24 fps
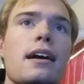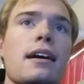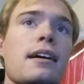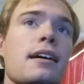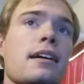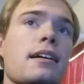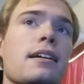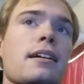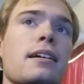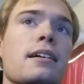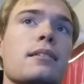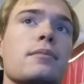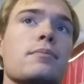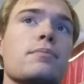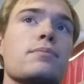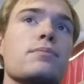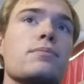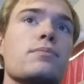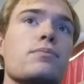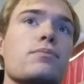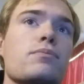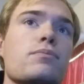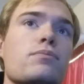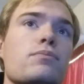
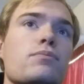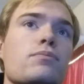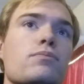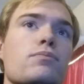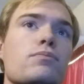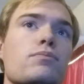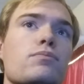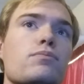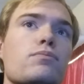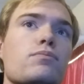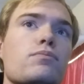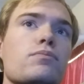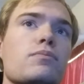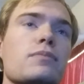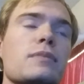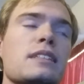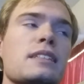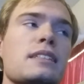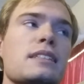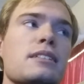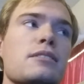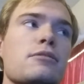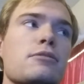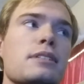Um,
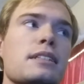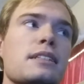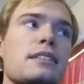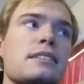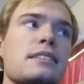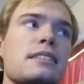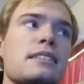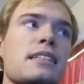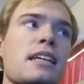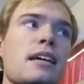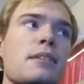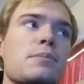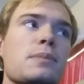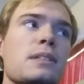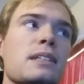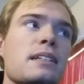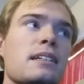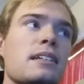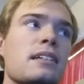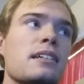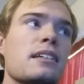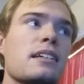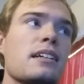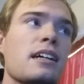let's see what else is
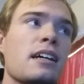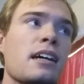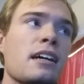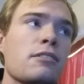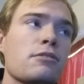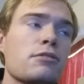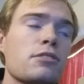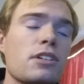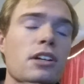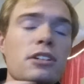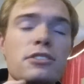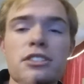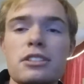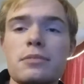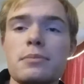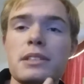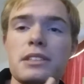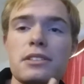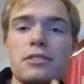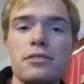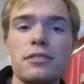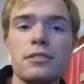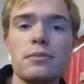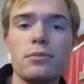happening. I will also
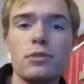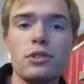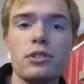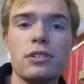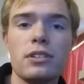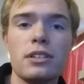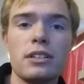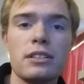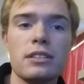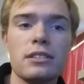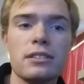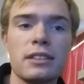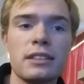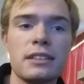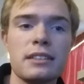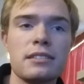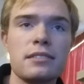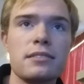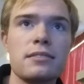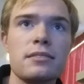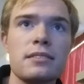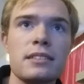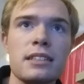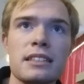be doing more
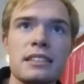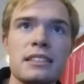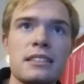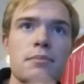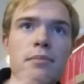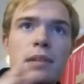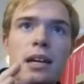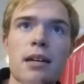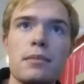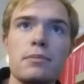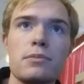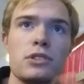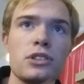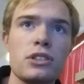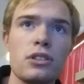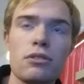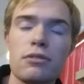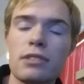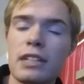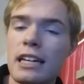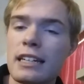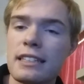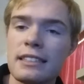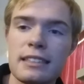like custom map
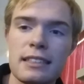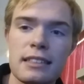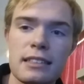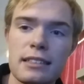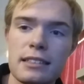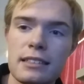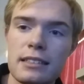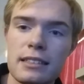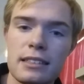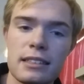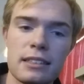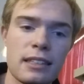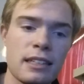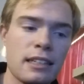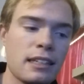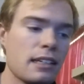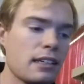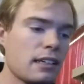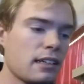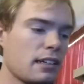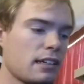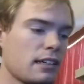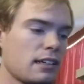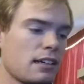showcases.
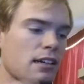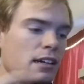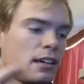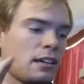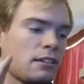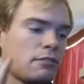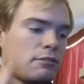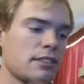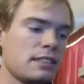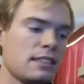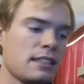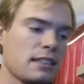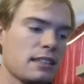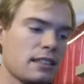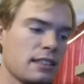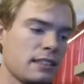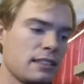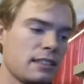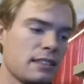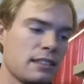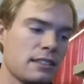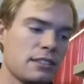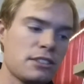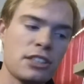Like I
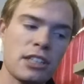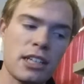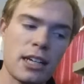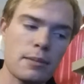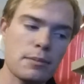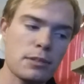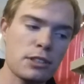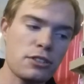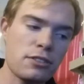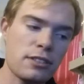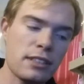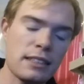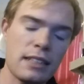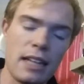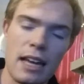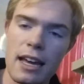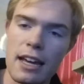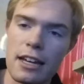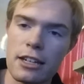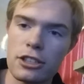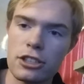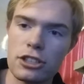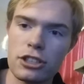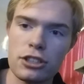recently did Geometry
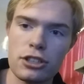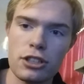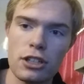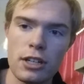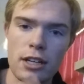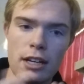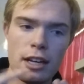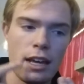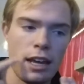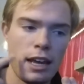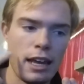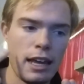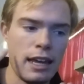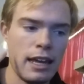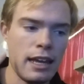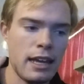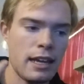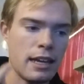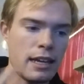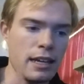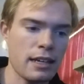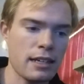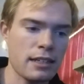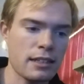Dash
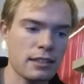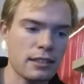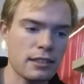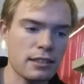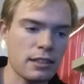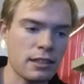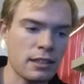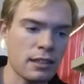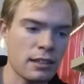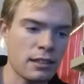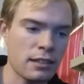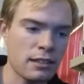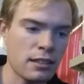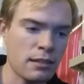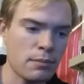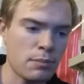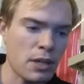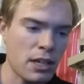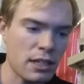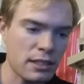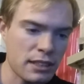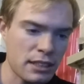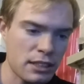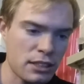and uh,
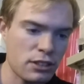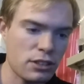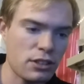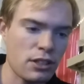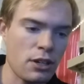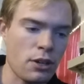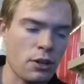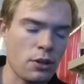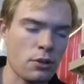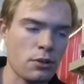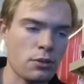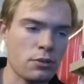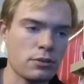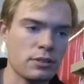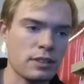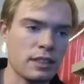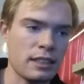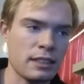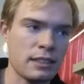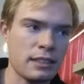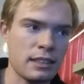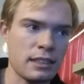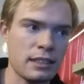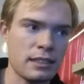Upon a Stone,
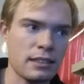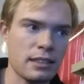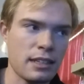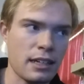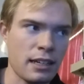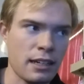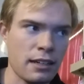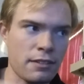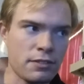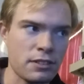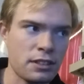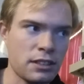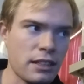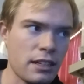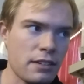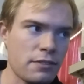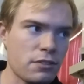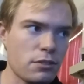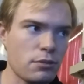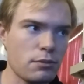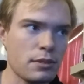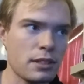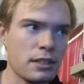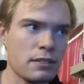and then I have
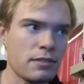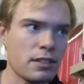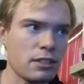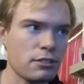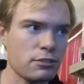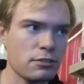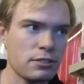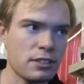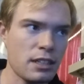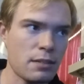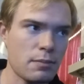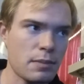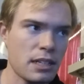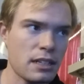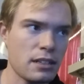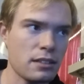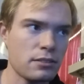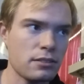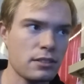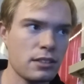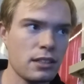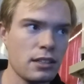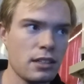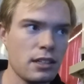another one that will come
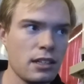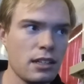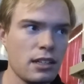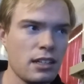out